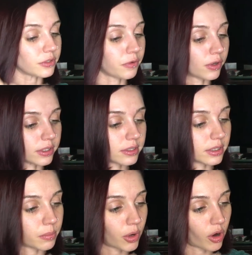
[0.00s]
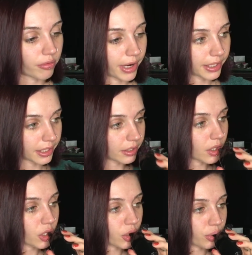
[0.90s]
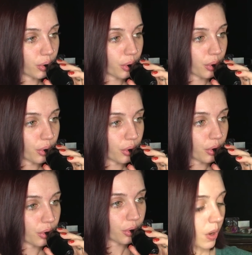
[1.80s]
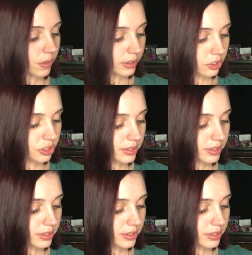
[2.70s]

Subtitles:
is falling asleep already. Oh, this is